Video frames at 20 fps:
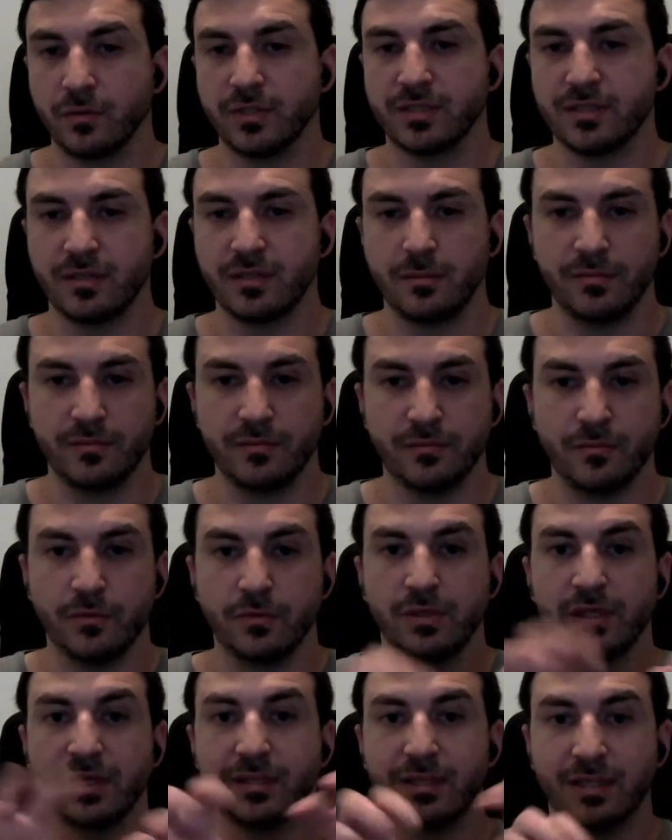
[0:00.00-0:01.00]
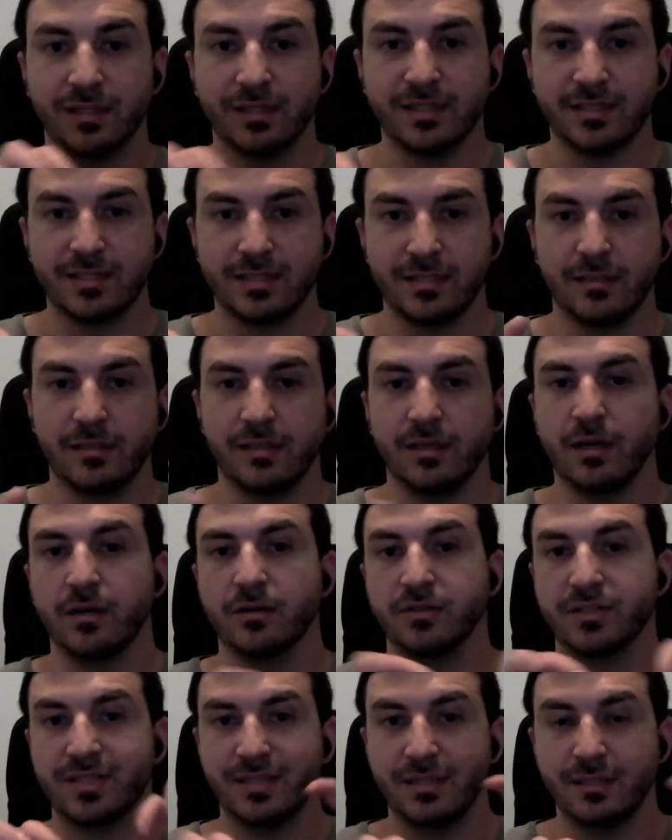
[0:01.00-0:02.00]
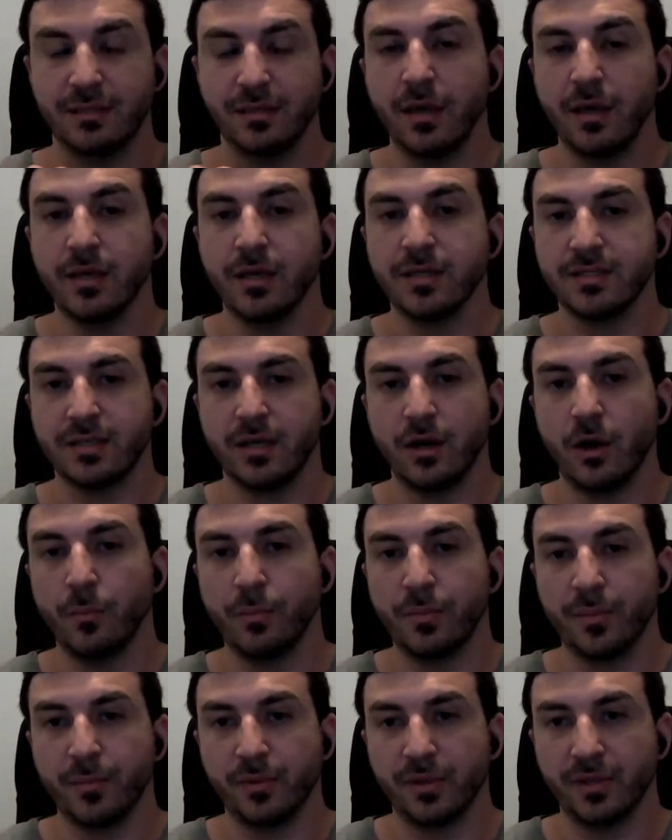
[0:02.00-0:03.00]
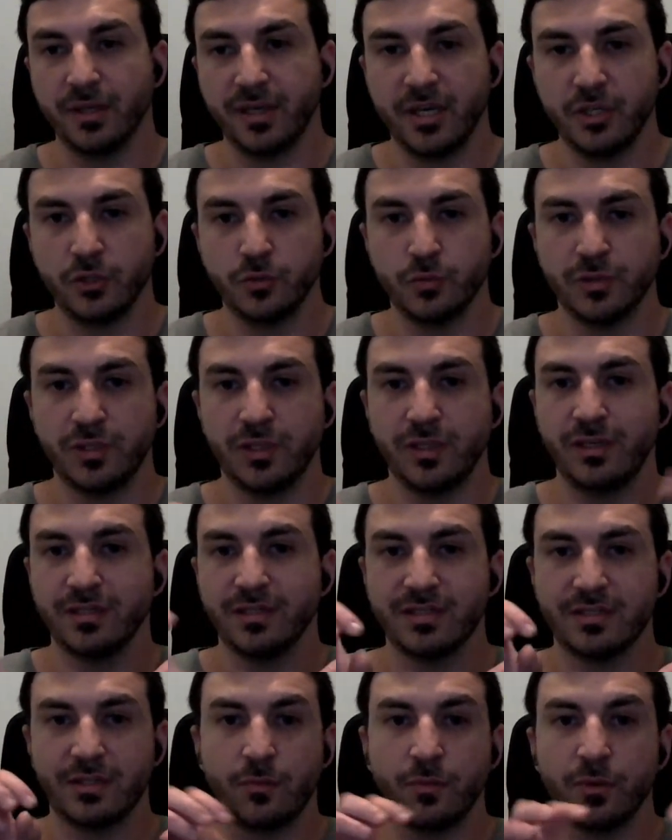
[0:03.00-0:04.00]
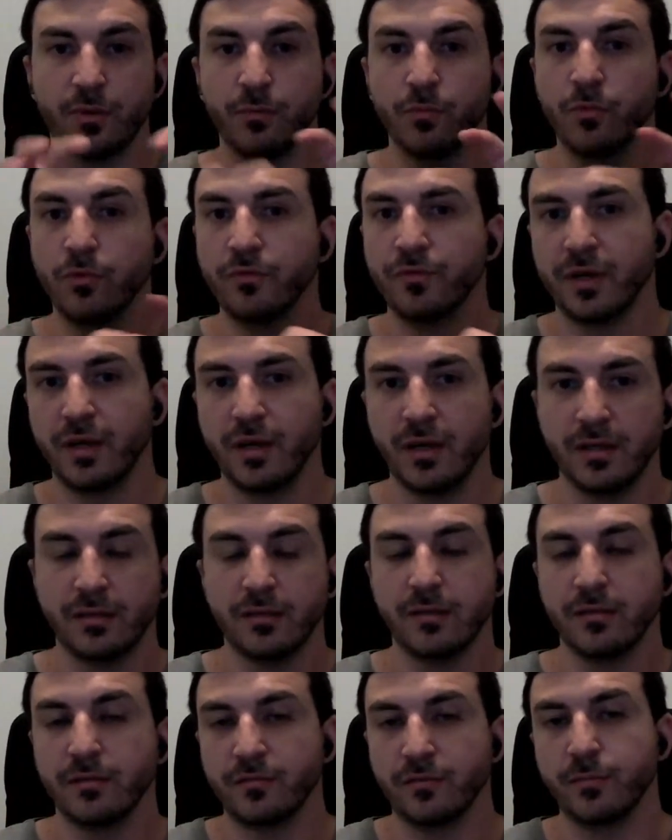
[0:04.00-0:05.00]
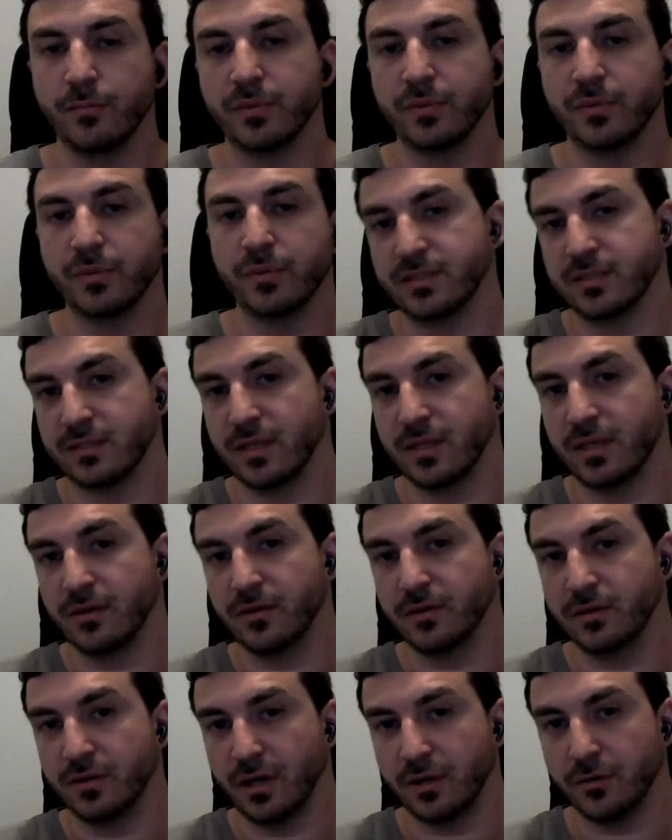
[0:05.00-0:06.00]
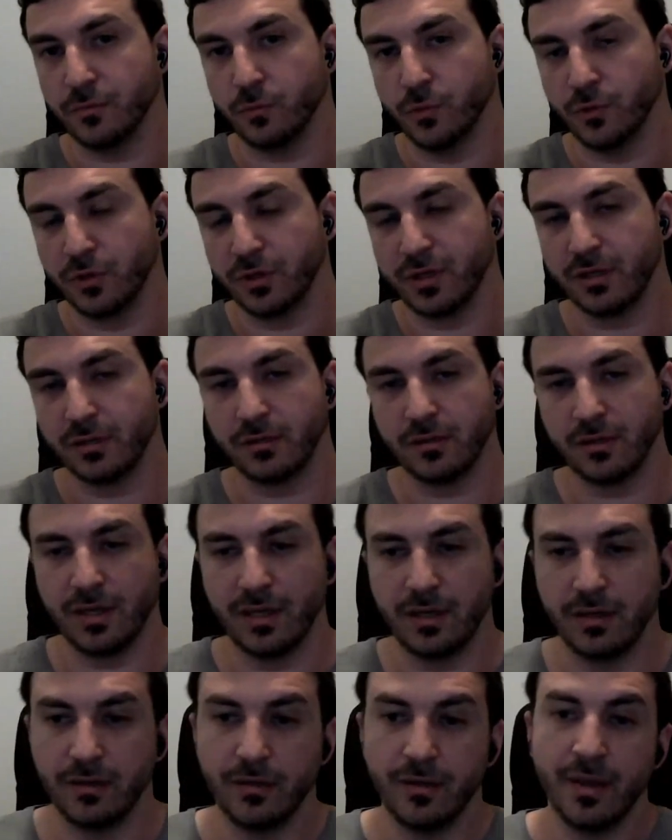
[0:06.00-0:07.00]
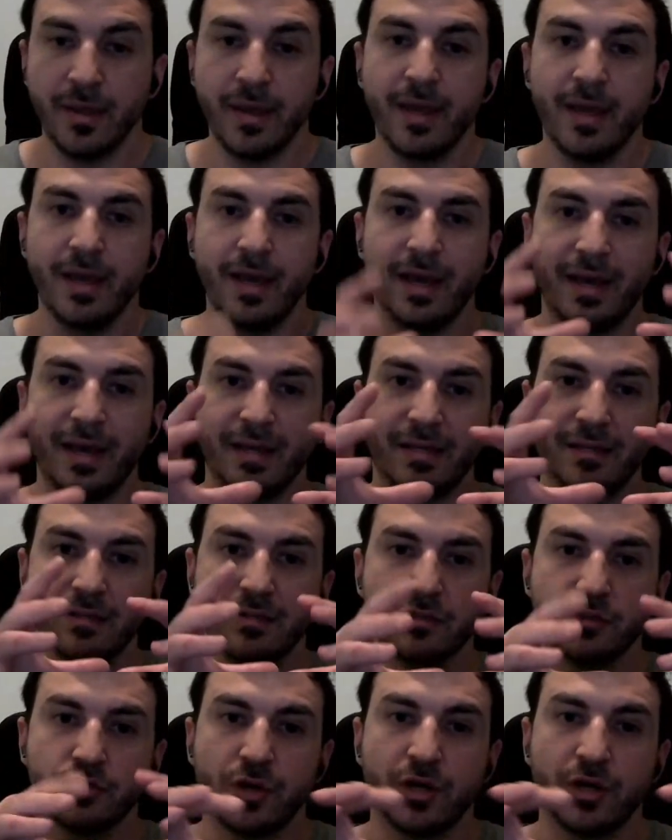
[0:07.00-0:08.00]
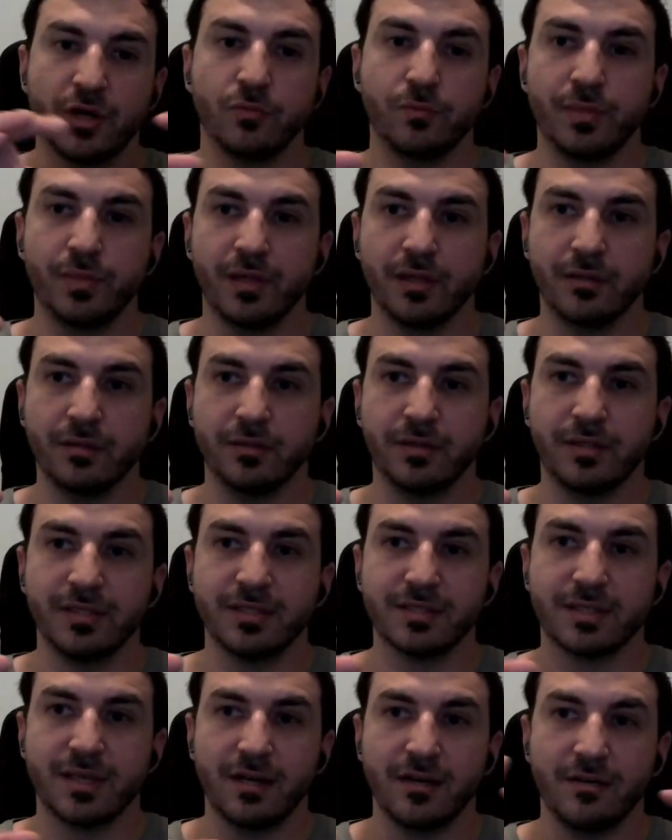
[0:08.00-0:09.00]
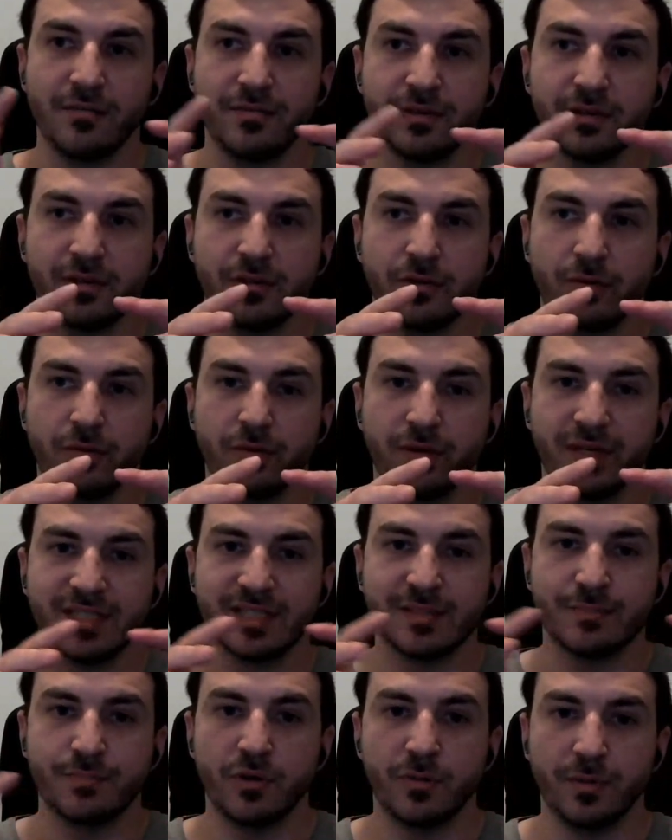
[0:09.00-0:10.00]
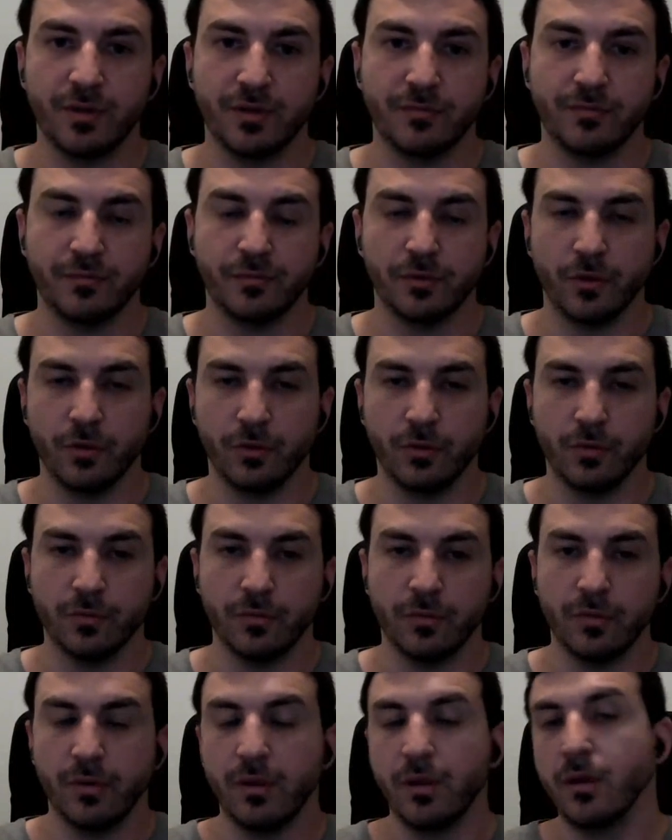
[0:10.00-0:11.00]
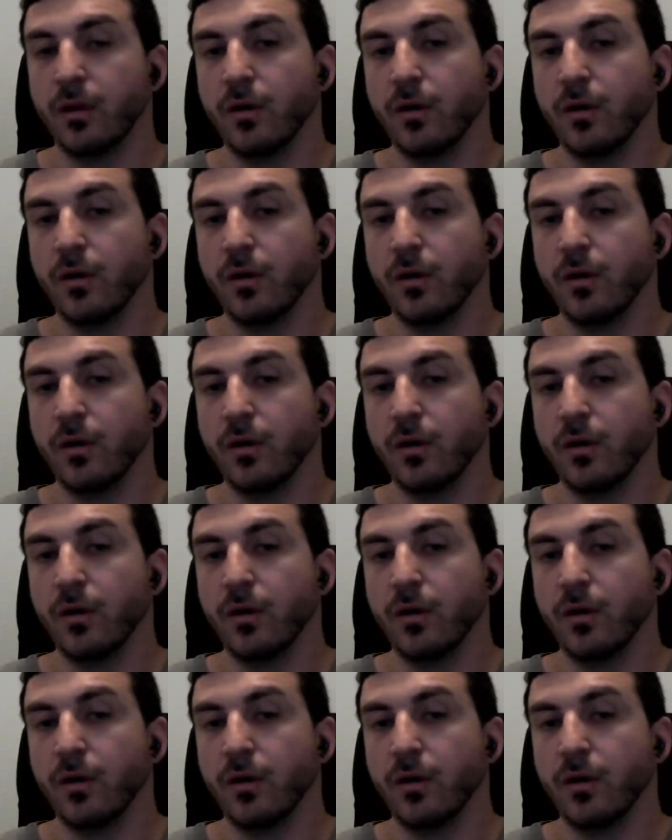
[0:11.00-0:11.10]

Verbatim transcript: chris said before like get the ctr see see how people engage with it and start removing it from places that are not working together and try to build this kind of you know experiment flow